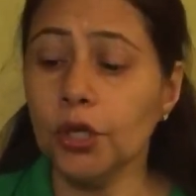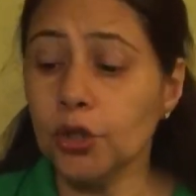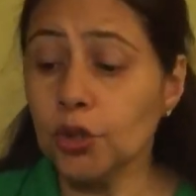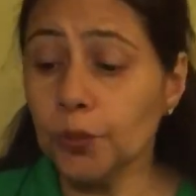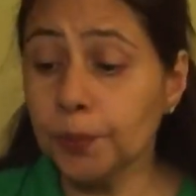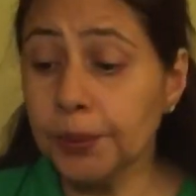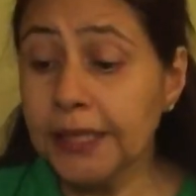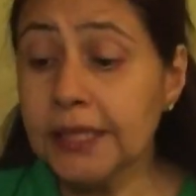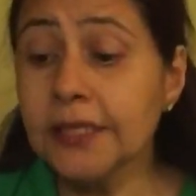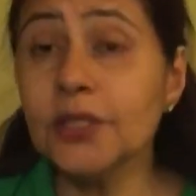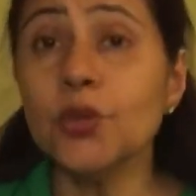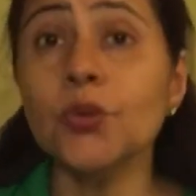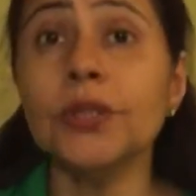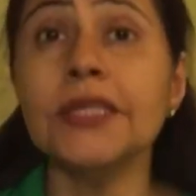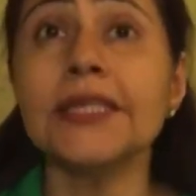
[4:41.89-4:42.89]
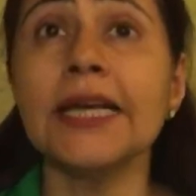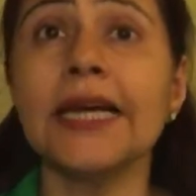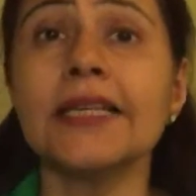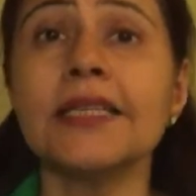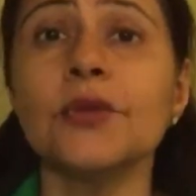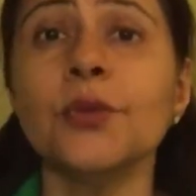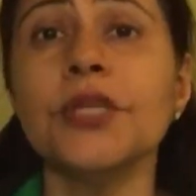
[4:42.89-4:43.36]
So please do this
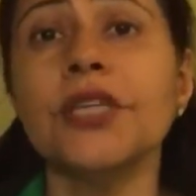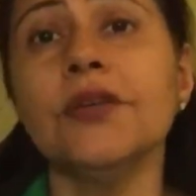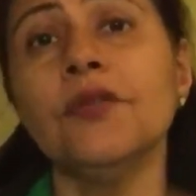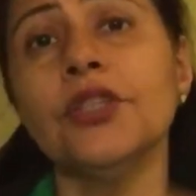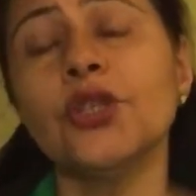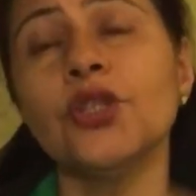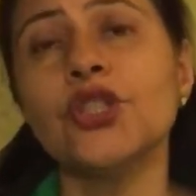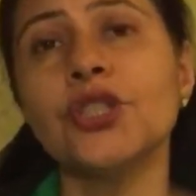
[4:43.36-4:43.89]
activity with your